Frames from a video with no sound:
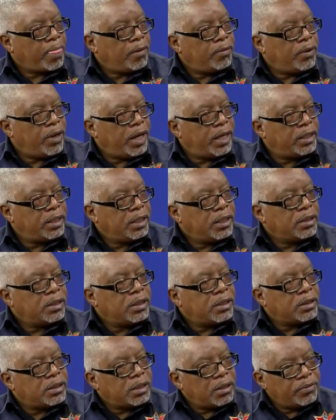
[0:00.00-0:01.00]
right,
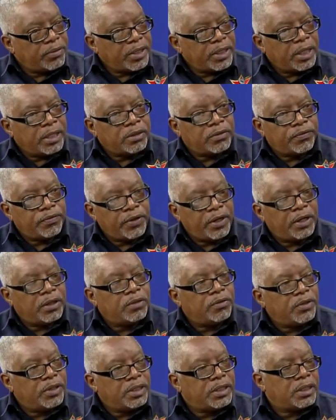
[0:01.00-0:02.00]
to something that's fair
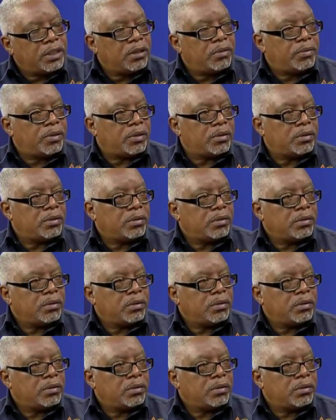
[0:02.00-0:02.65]
and reasonable,